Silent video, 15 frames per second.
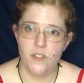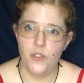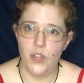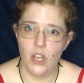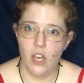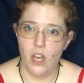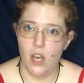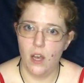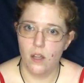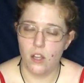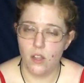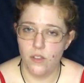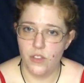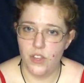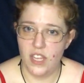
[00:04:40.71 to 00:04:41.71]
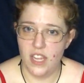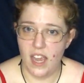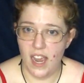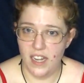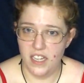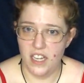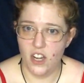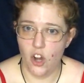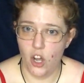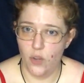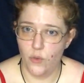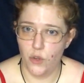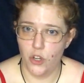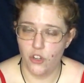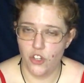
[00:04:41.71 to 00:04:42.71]
the ID
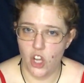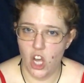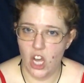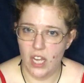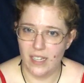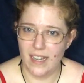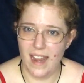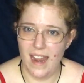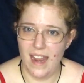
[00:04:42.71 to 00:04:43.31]
card for your dog,